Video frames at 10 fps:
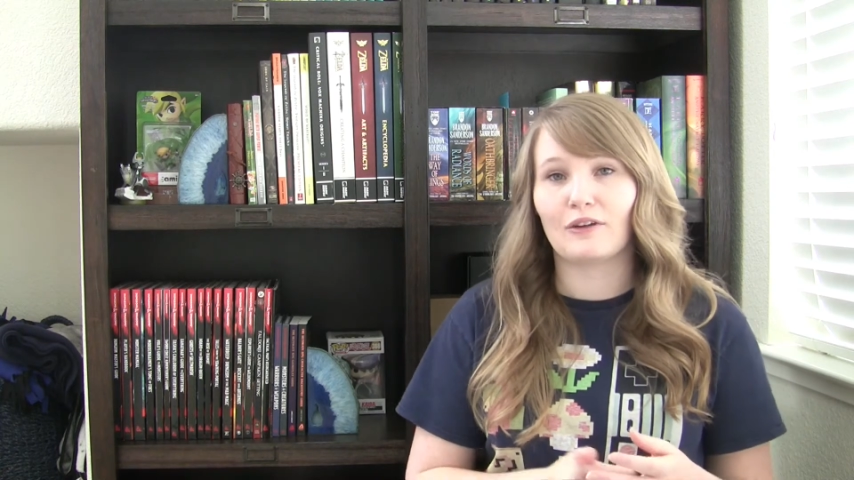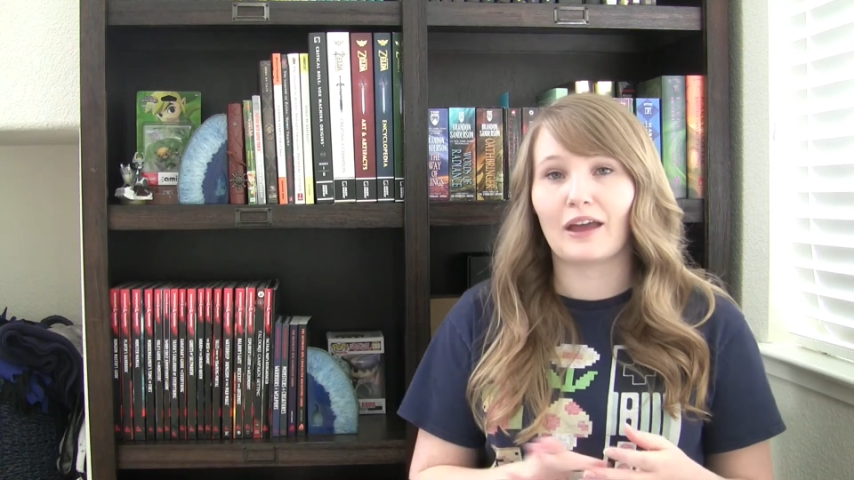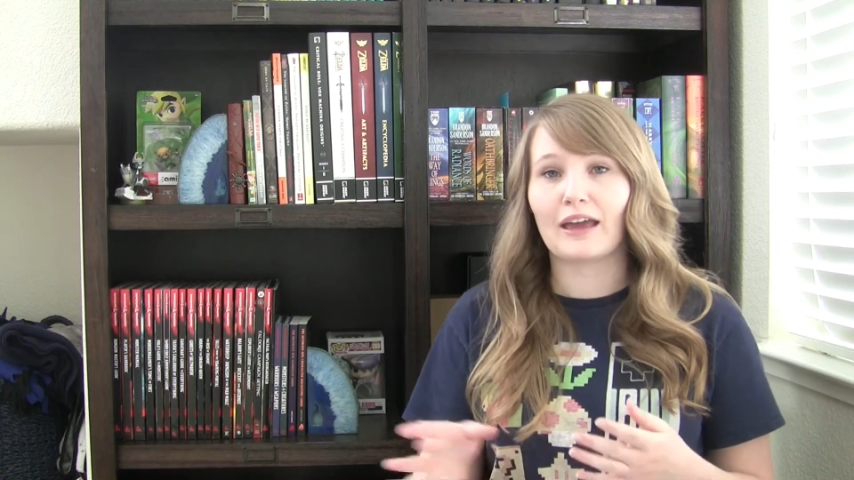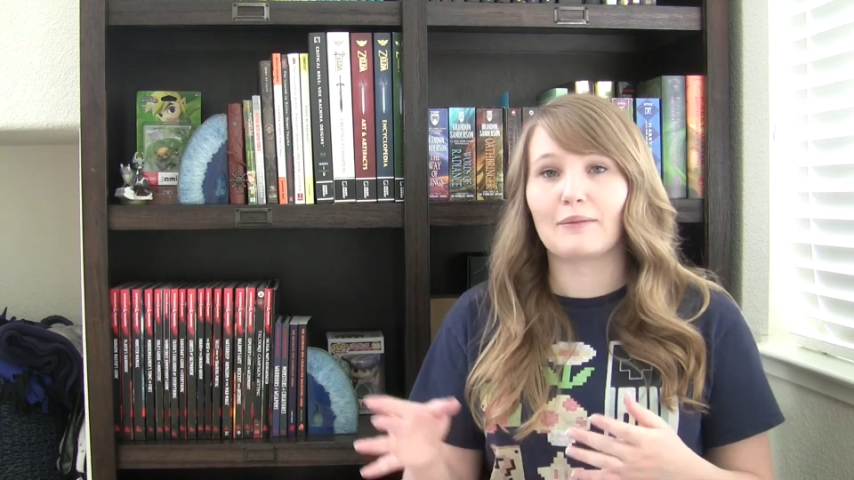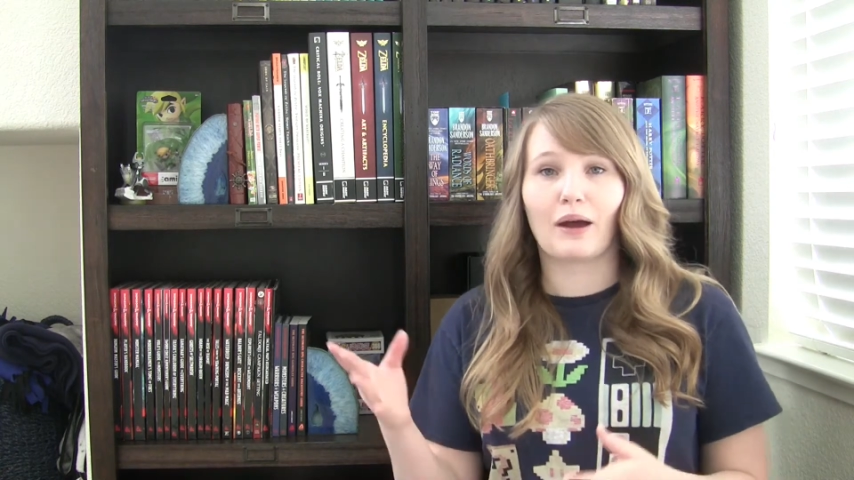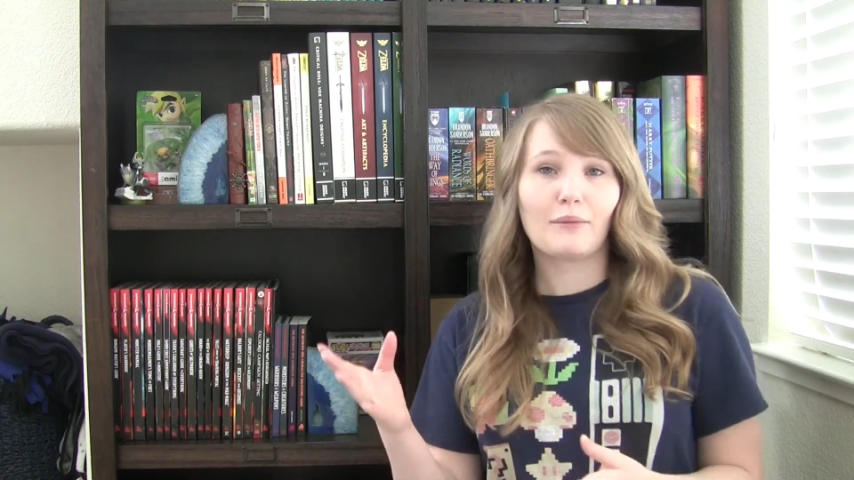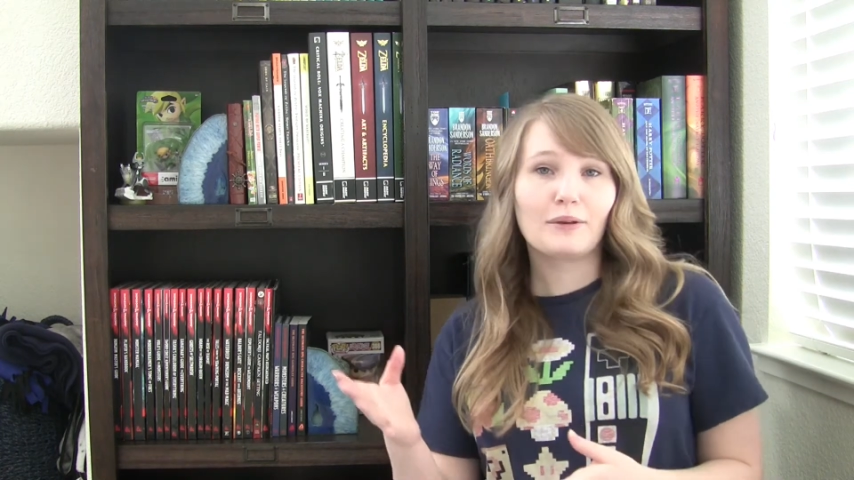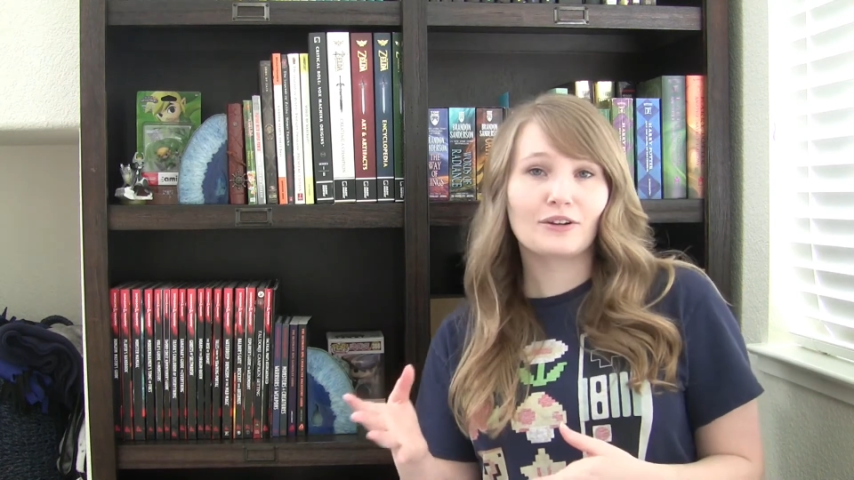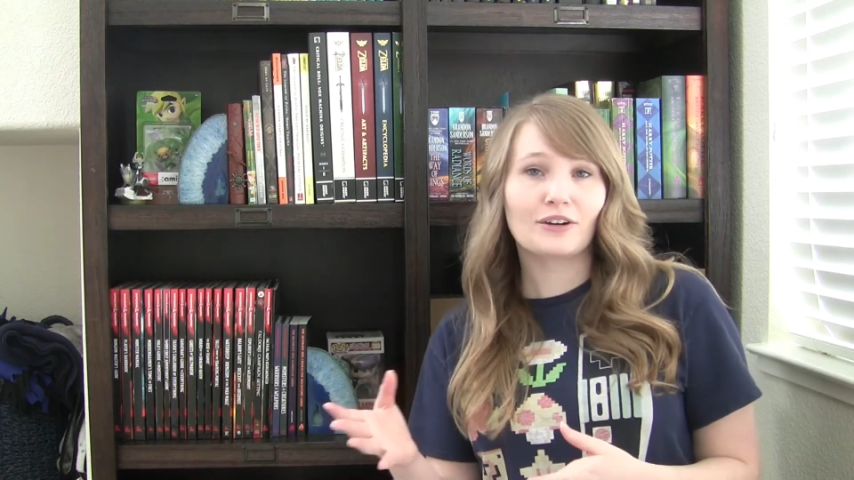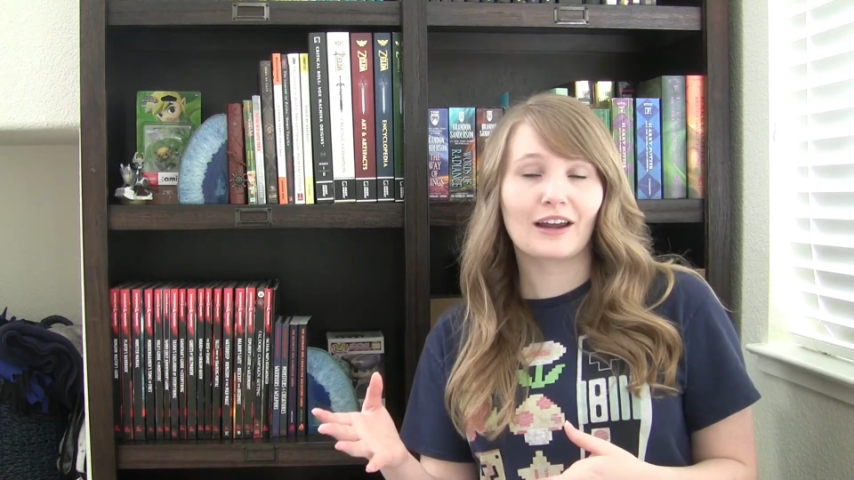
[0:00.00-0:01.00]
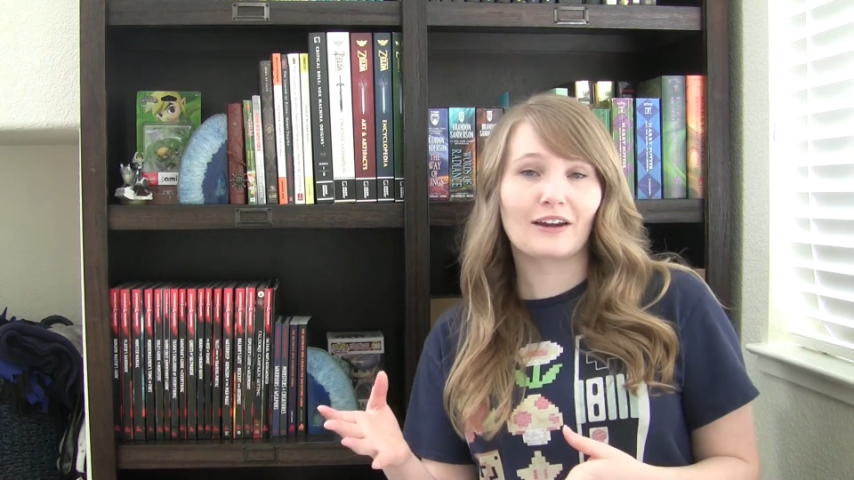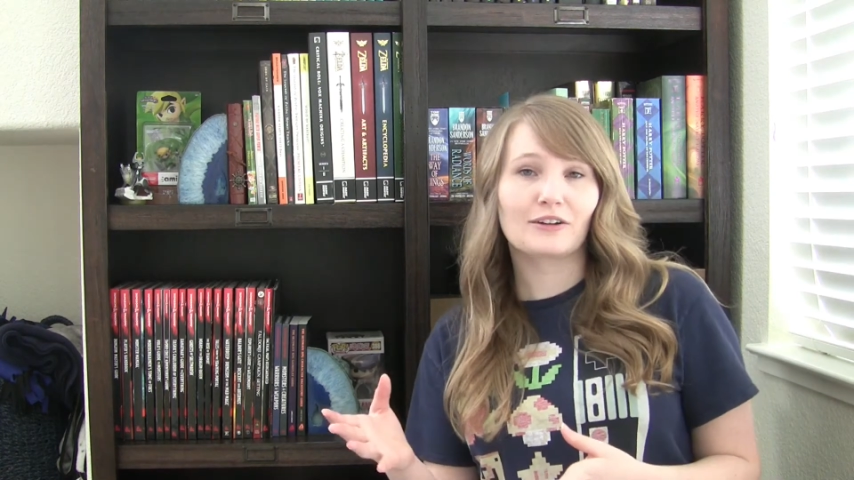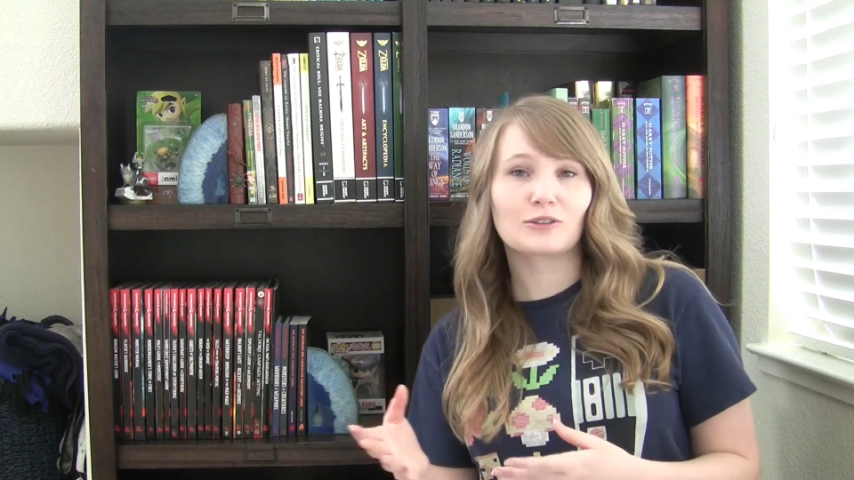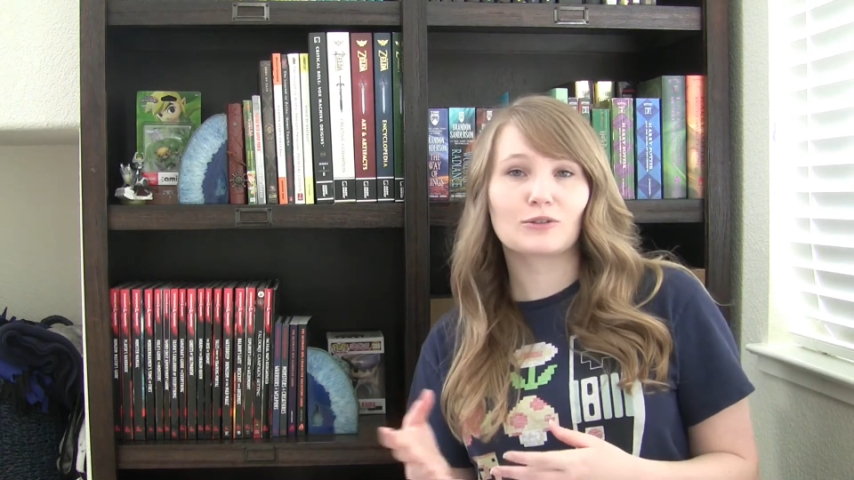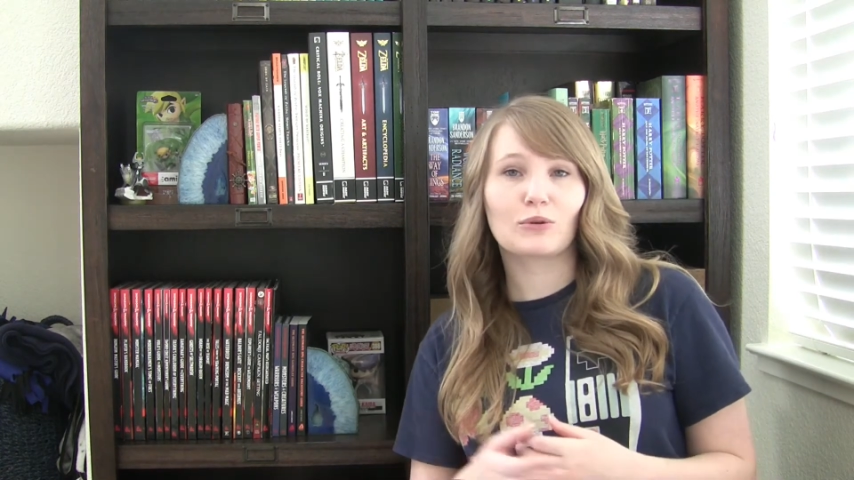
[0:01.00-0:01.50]
a popular
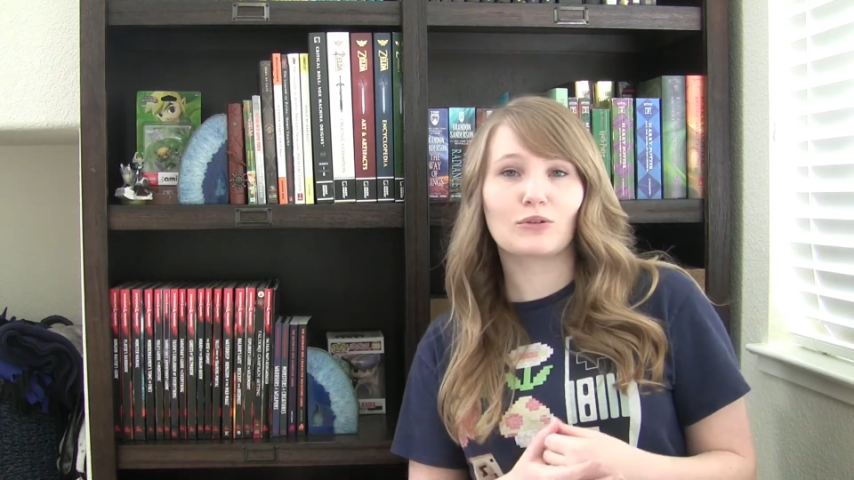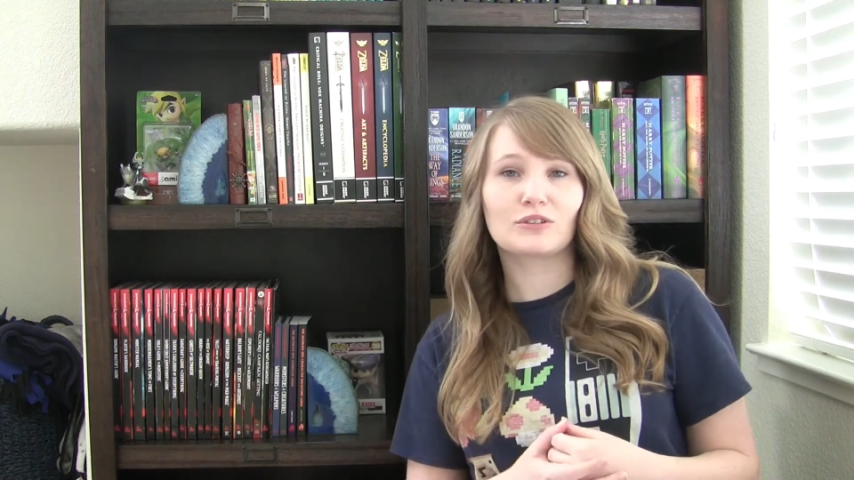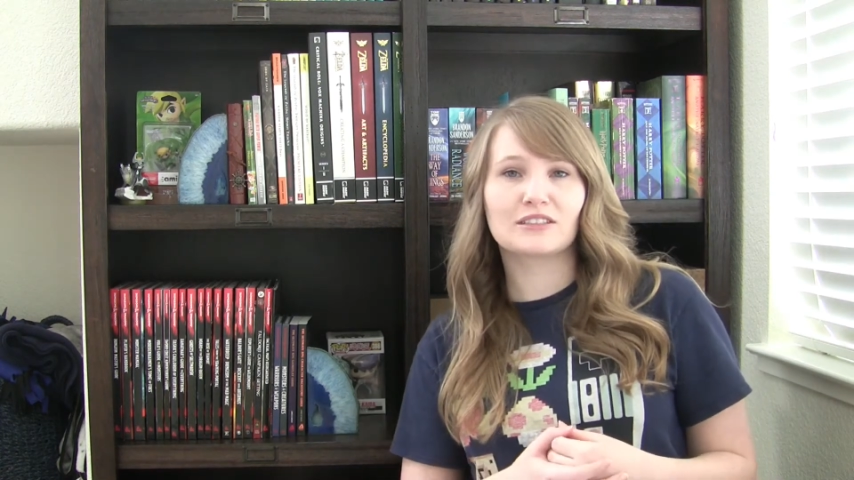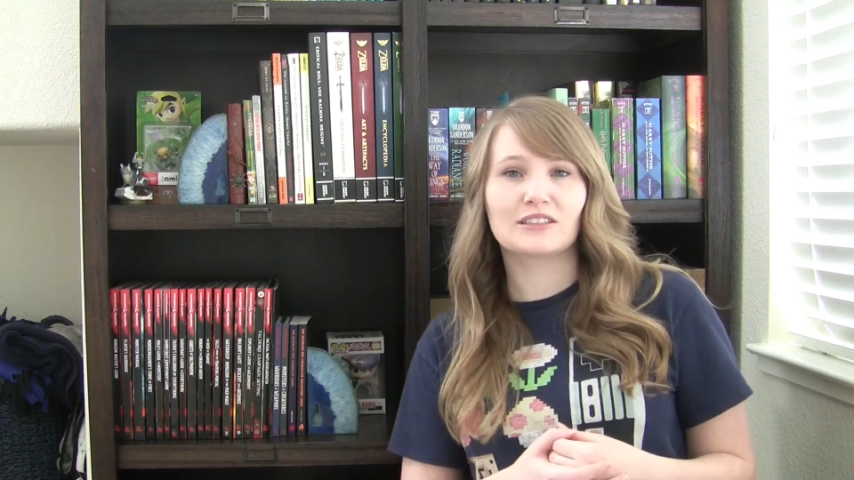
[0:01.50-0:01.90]
character rolls